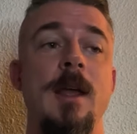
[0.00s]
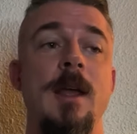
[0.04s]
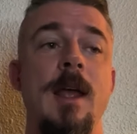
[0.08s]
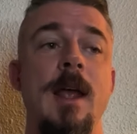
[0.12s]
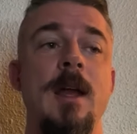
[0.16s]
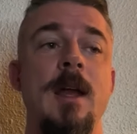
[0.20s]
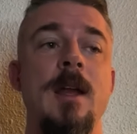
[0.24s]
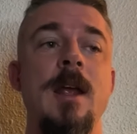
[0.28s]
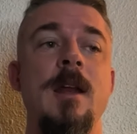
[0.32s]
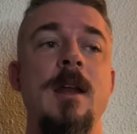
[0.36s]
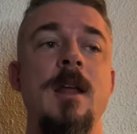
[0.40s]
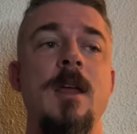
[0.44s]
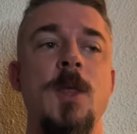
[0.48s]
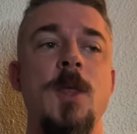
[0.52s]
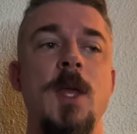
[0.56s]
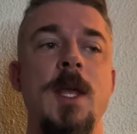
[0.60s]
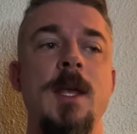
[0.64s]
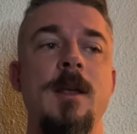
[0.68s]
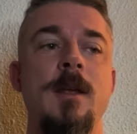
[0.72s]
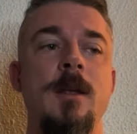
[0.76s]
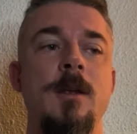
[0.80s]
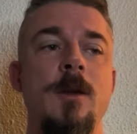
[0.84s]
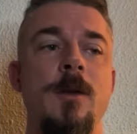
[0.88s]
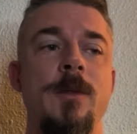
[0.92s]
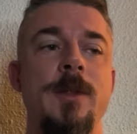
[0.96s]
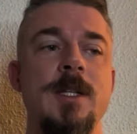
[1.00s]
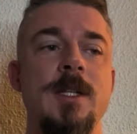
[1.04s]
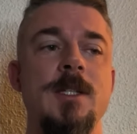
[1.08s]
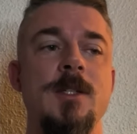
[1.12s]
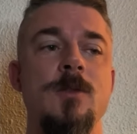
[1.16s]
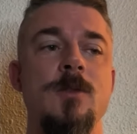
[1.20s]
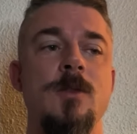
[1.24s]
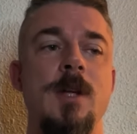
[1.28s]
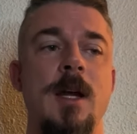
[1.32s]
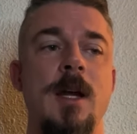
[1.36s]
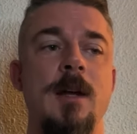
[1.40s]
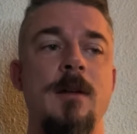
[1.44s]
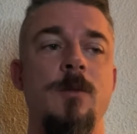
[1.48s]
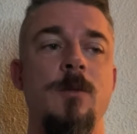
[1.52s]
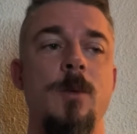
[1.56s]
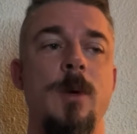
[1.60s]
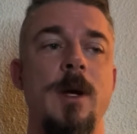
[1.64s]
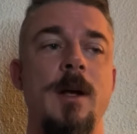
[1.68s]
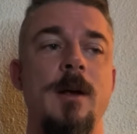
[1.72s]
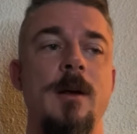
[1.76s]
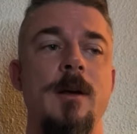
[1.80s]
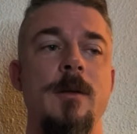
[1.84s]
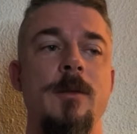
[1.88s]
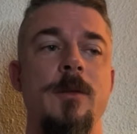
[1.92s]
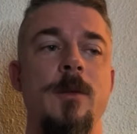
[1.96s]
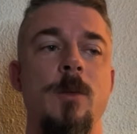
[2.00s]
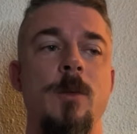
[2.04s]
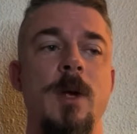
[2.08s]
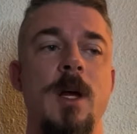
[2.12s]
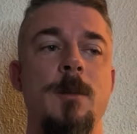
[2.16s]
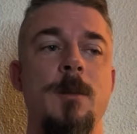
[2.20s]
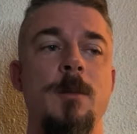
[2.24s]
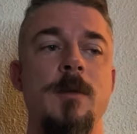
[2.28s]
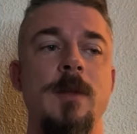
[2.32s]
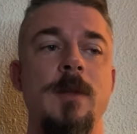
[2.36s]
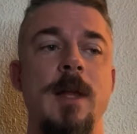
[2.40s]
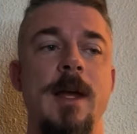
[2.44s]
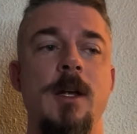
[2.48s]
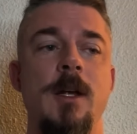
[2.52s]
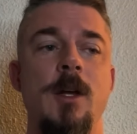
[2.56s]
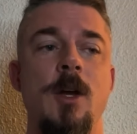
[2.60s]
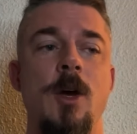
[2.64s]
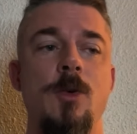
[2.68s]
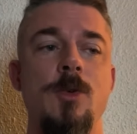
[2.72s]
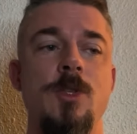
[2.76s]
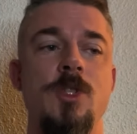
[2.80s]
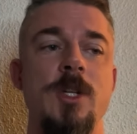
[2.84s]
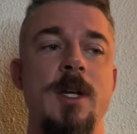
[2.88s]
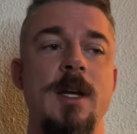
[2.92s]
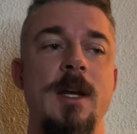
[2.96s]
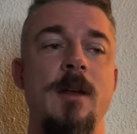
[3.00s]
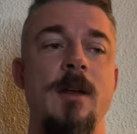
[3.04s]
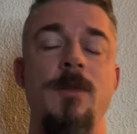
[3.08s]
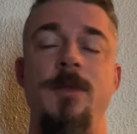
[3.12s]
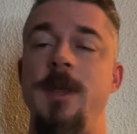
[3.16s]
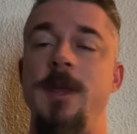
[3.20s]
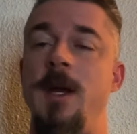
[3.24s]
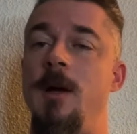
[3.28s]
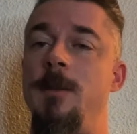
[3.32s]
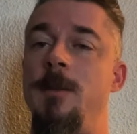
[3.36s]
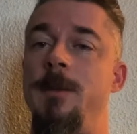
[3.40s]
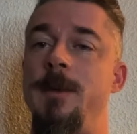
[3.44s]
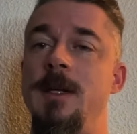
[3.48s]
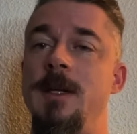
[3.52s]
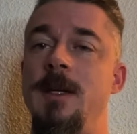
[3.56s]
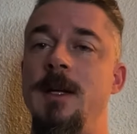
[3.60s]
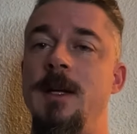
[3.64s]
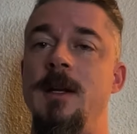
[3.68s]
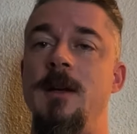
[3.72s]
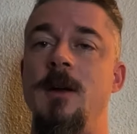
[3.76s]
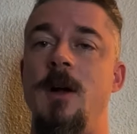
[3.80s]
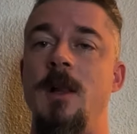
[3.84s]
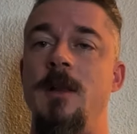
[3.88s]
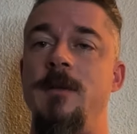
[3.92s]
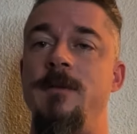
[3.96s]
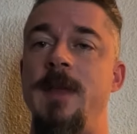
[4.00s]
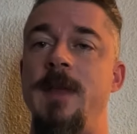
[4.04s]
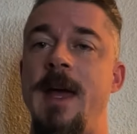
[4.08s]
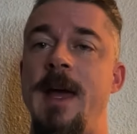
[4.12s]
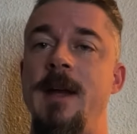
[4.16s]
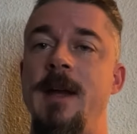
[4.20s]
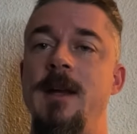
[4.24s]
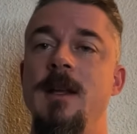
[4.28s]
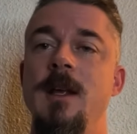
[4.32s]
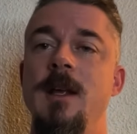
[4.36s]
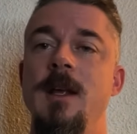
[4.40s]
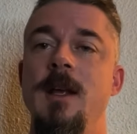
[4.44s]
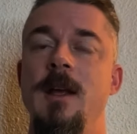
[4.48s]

And I think, you know, this is kind of where the realm of like coaching and therapy and all of that